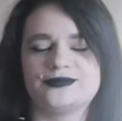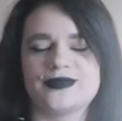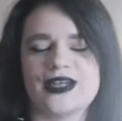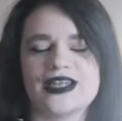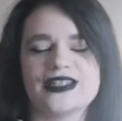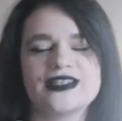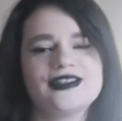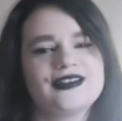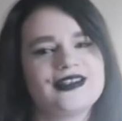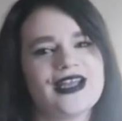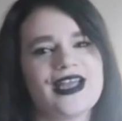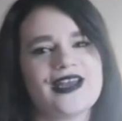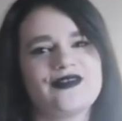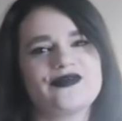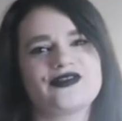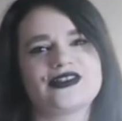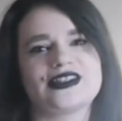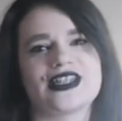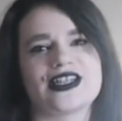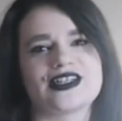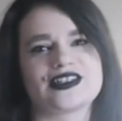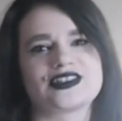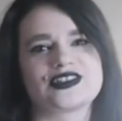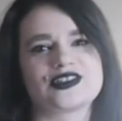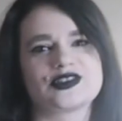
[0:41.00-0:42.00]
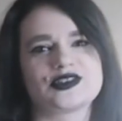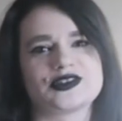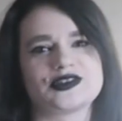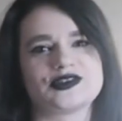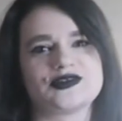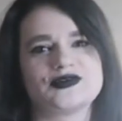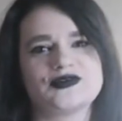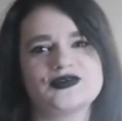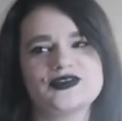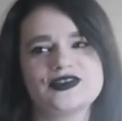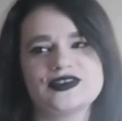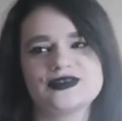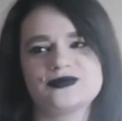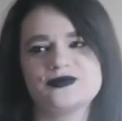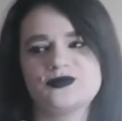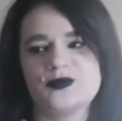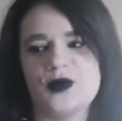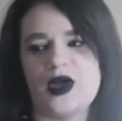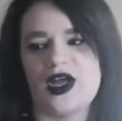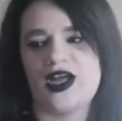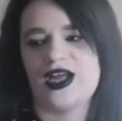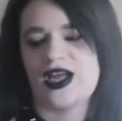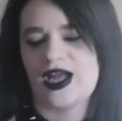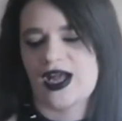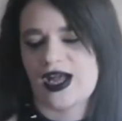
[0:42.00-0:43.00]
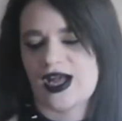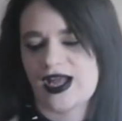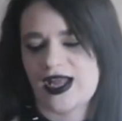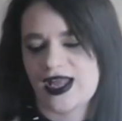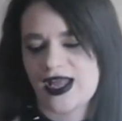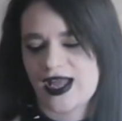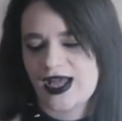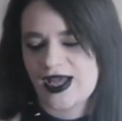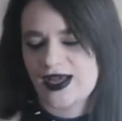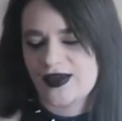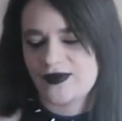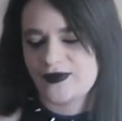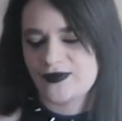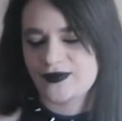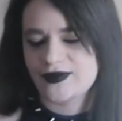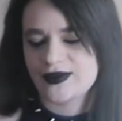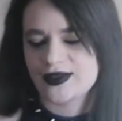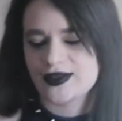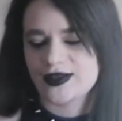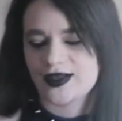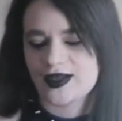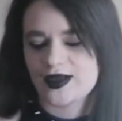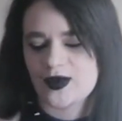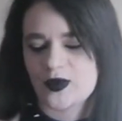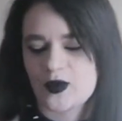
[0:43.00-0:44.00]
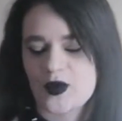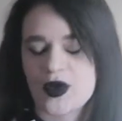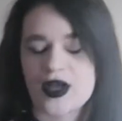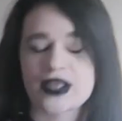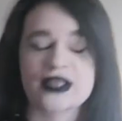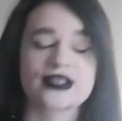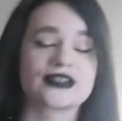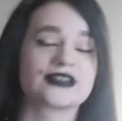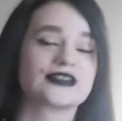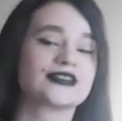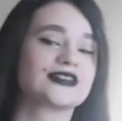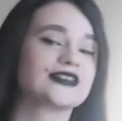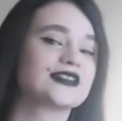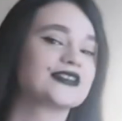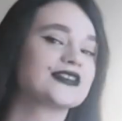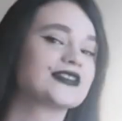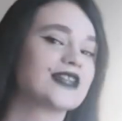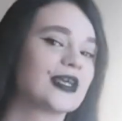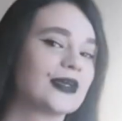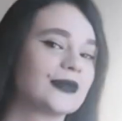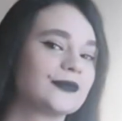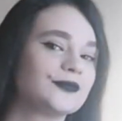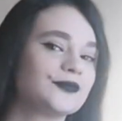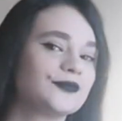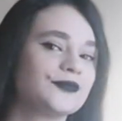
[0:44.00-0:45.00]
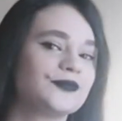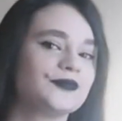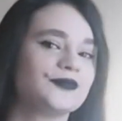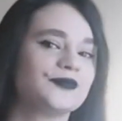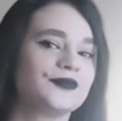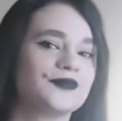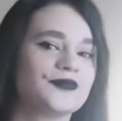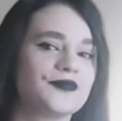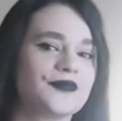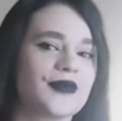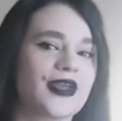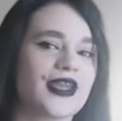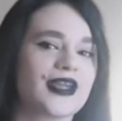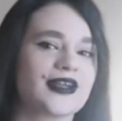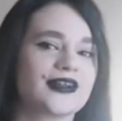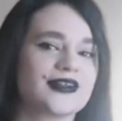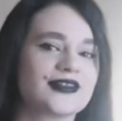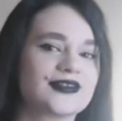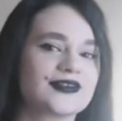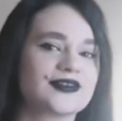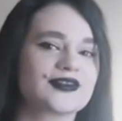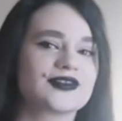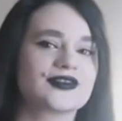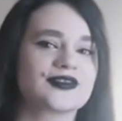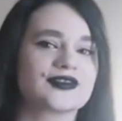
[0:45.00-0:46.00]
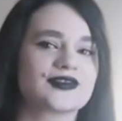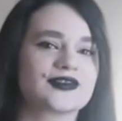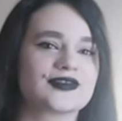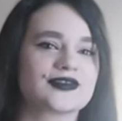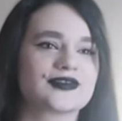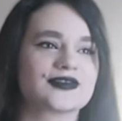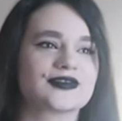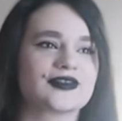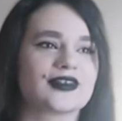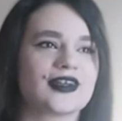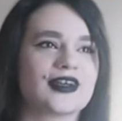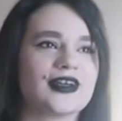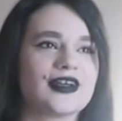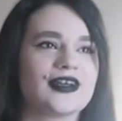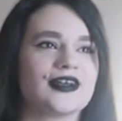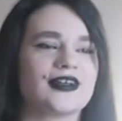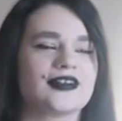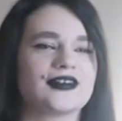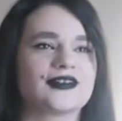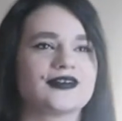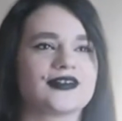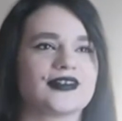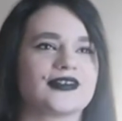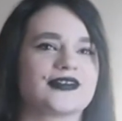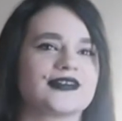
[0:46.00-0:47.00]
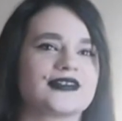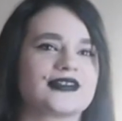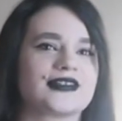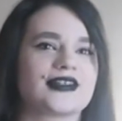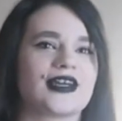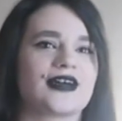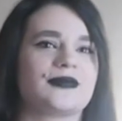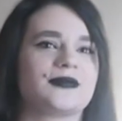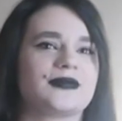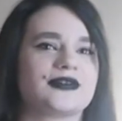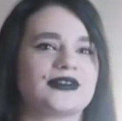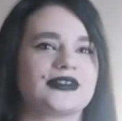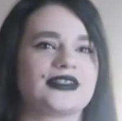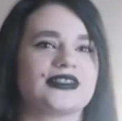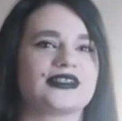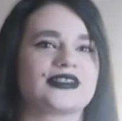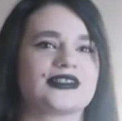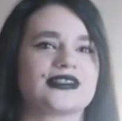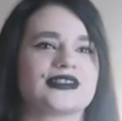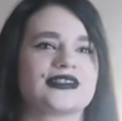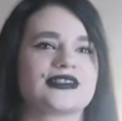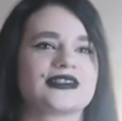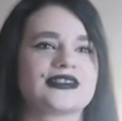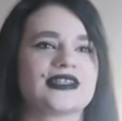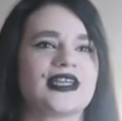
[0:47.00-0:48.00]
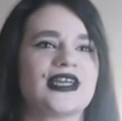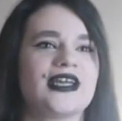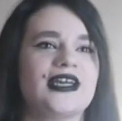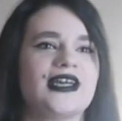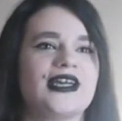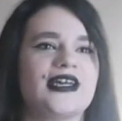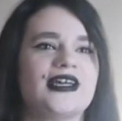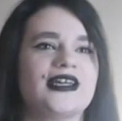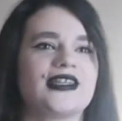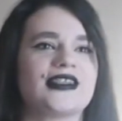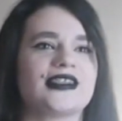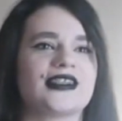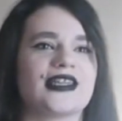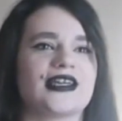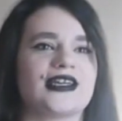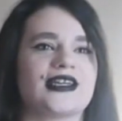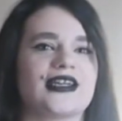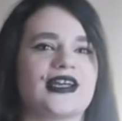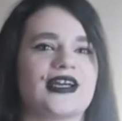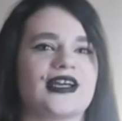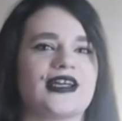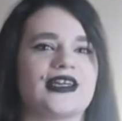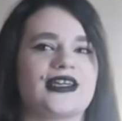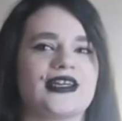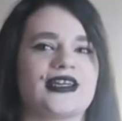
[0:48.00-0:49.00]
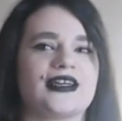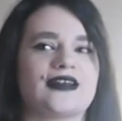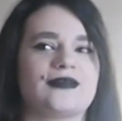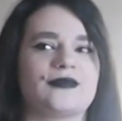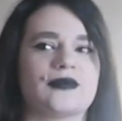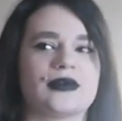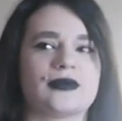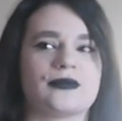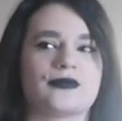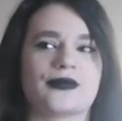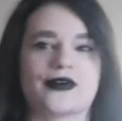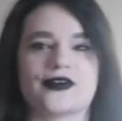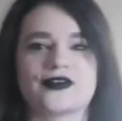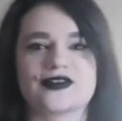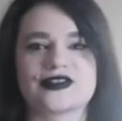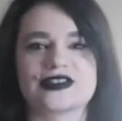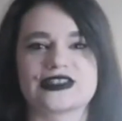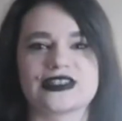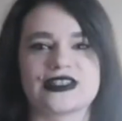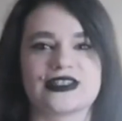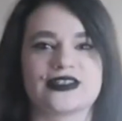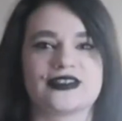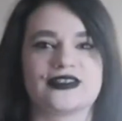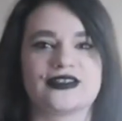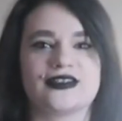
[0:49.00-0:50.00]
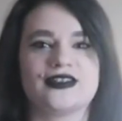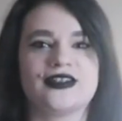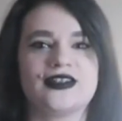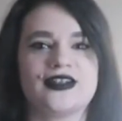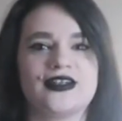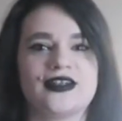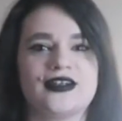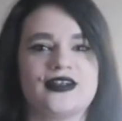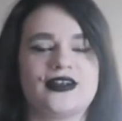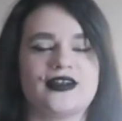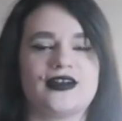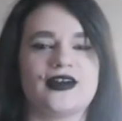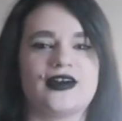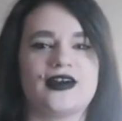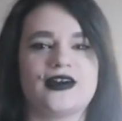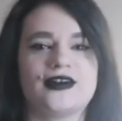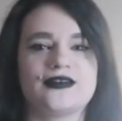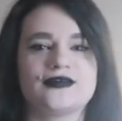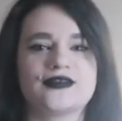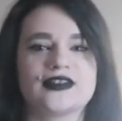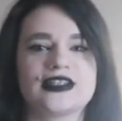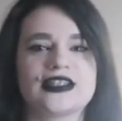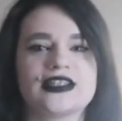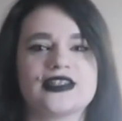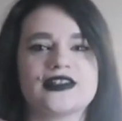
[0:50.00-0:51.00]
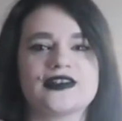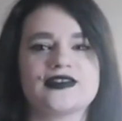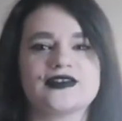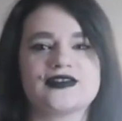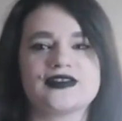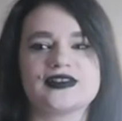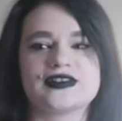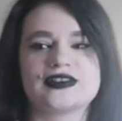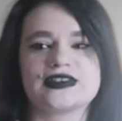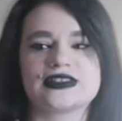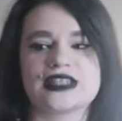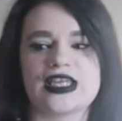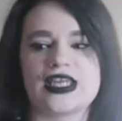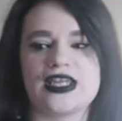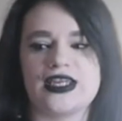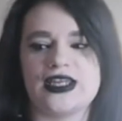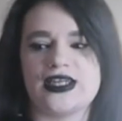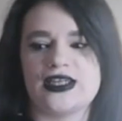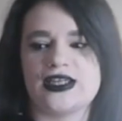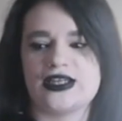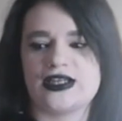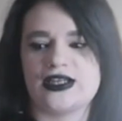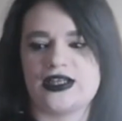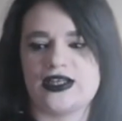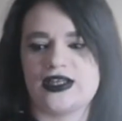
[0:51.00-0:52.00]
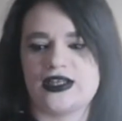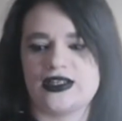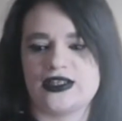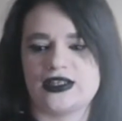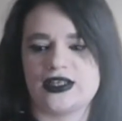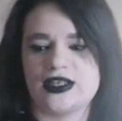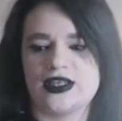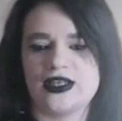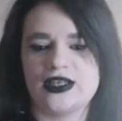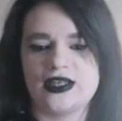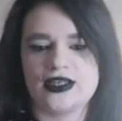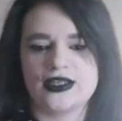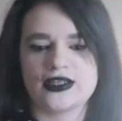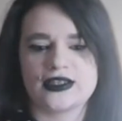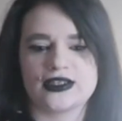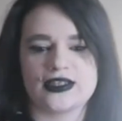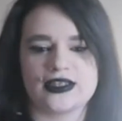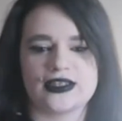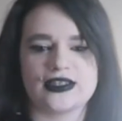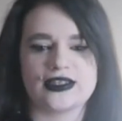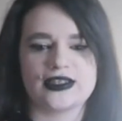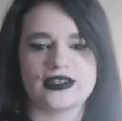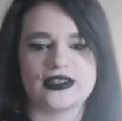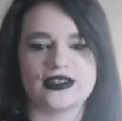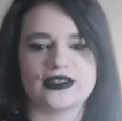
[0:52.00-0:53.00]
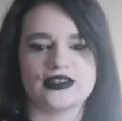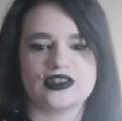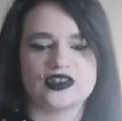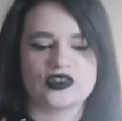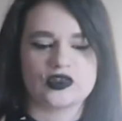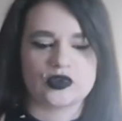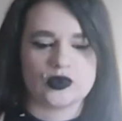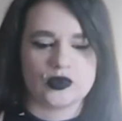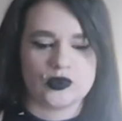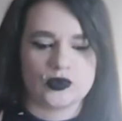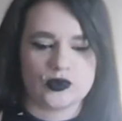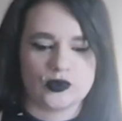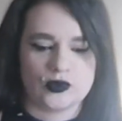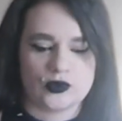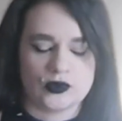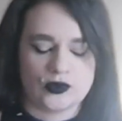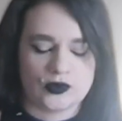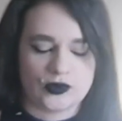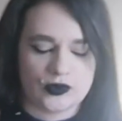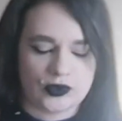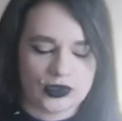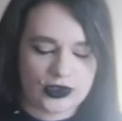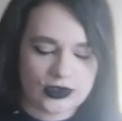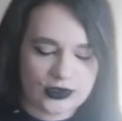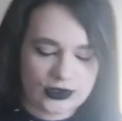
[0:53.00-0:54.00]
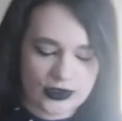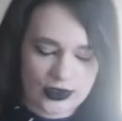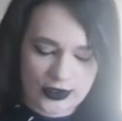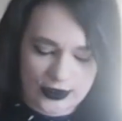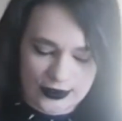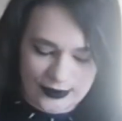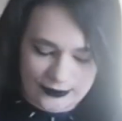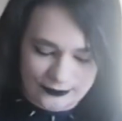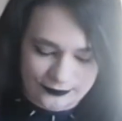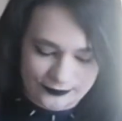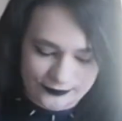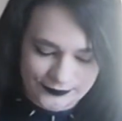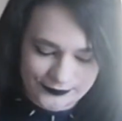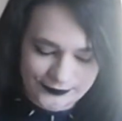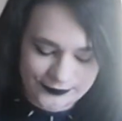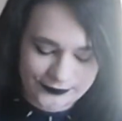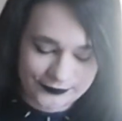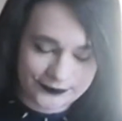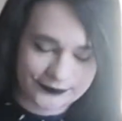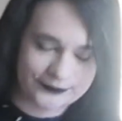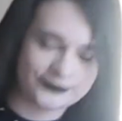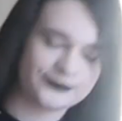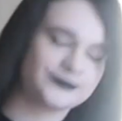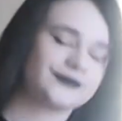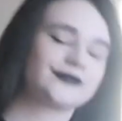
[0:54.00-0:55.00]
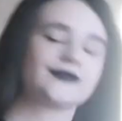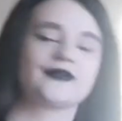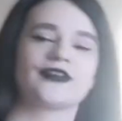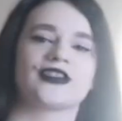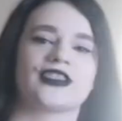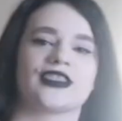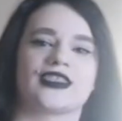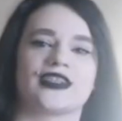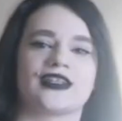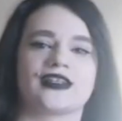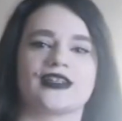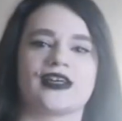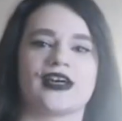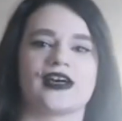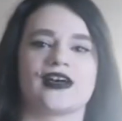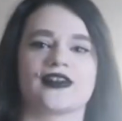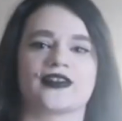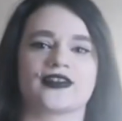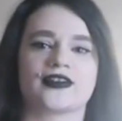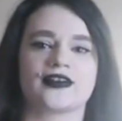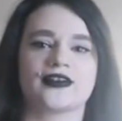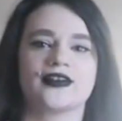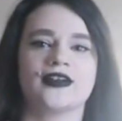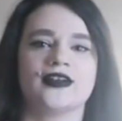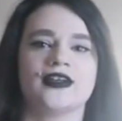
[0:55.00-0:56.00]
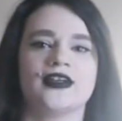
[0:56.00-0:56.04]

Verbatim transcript: I don't have a lot of shoes, but I have acquired some pairs uh, throughout a couple years that I have been posting haul videos and getting into um, the goth